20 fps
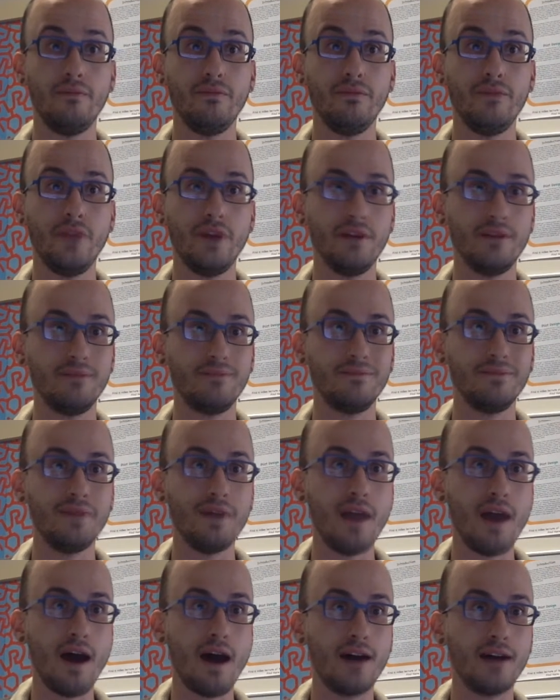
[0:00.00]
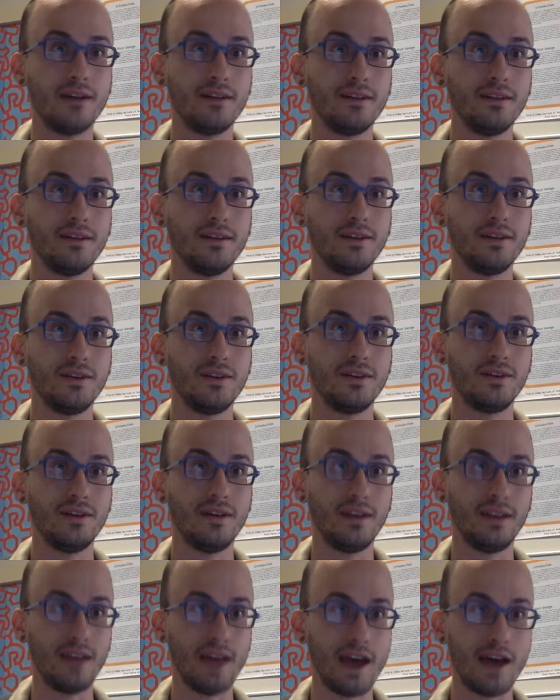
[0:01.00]
they're not
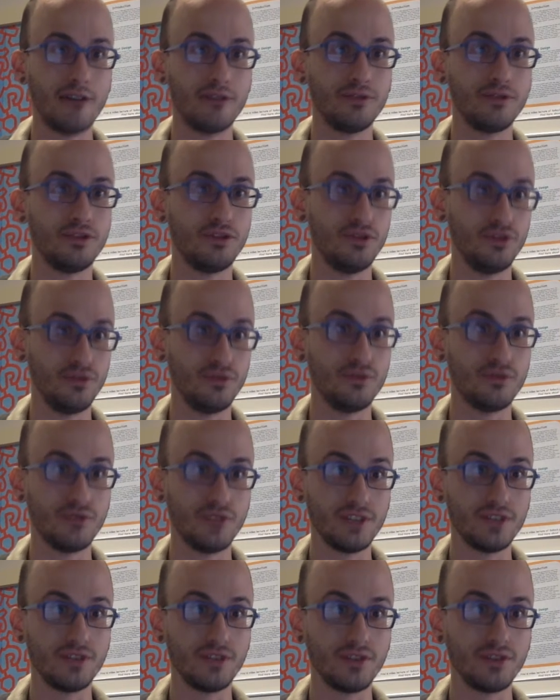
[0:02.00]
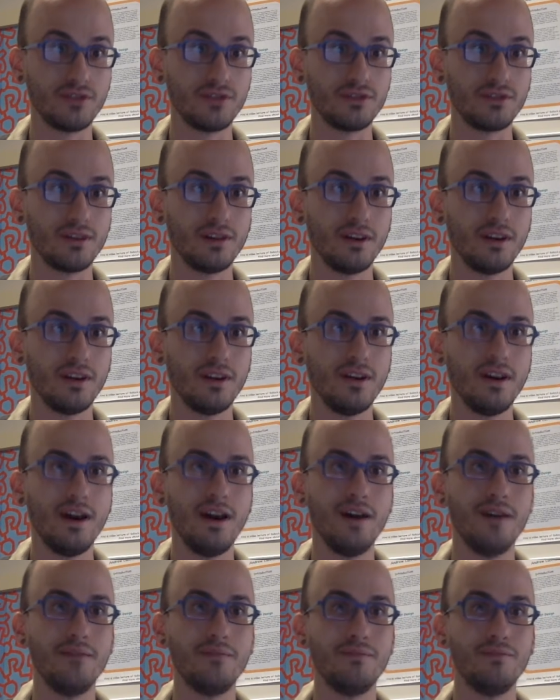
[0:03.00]
allowed to do the research.
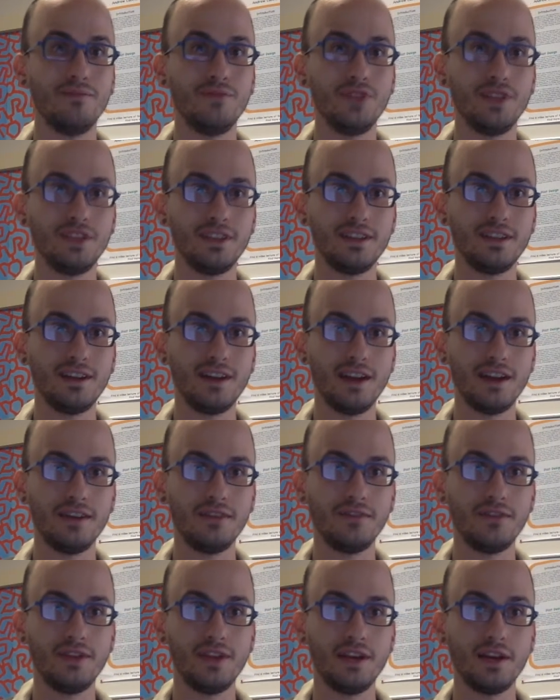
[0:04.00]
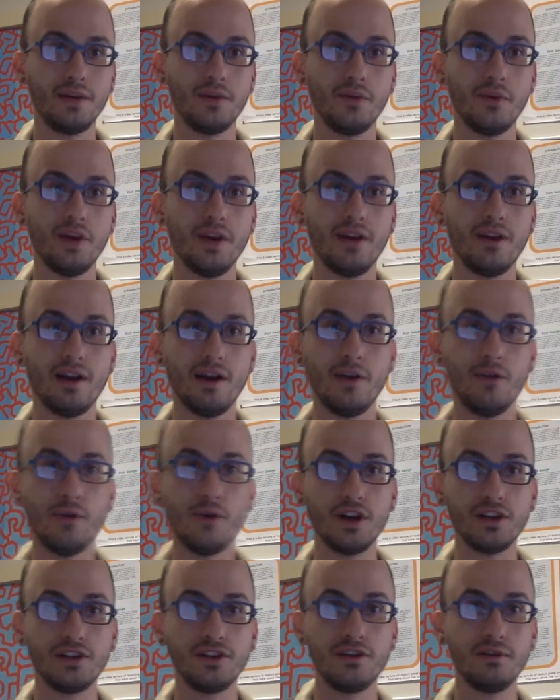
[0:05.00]
This is the kind of thing where I
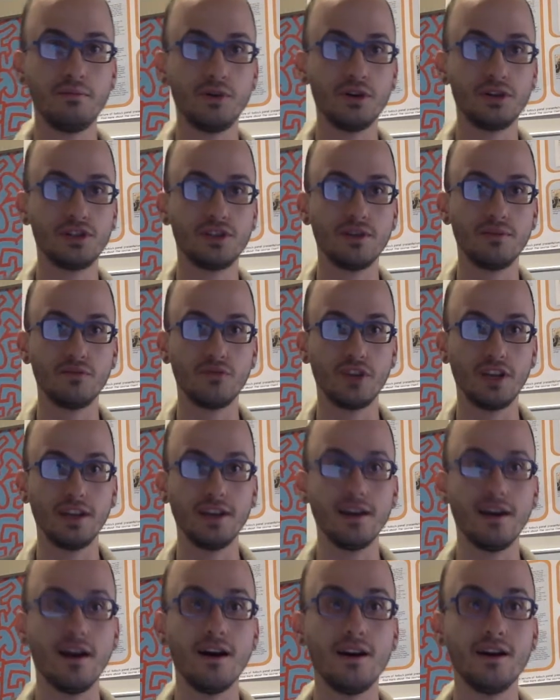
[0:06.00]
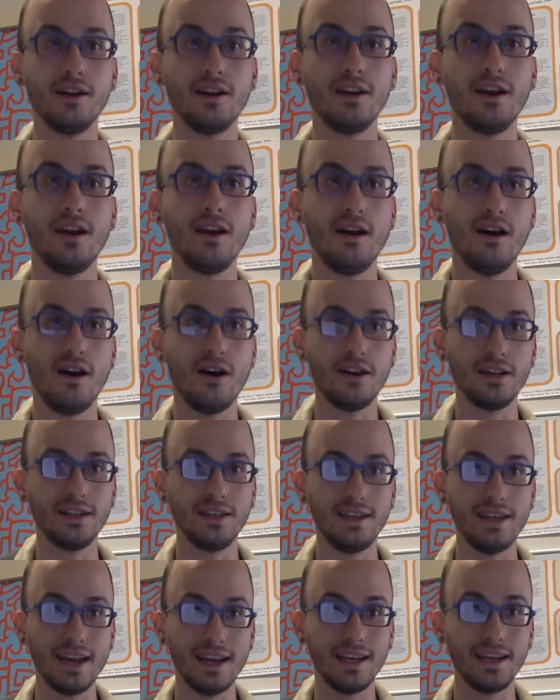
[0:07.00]
want you to push them really hard
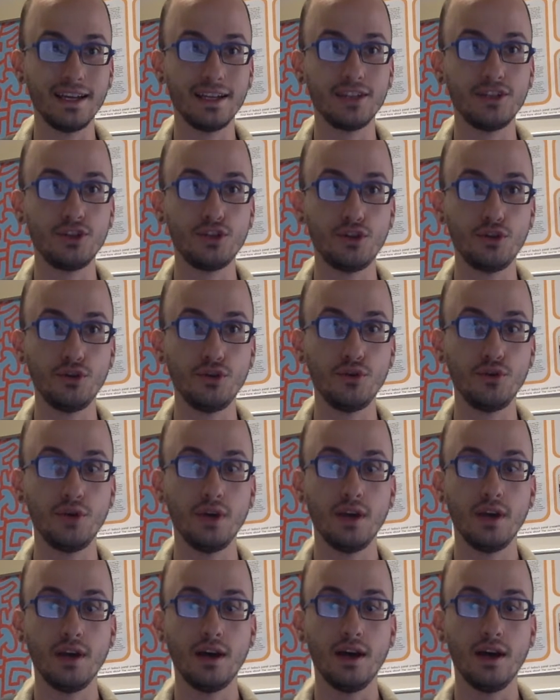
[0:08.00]
on getting to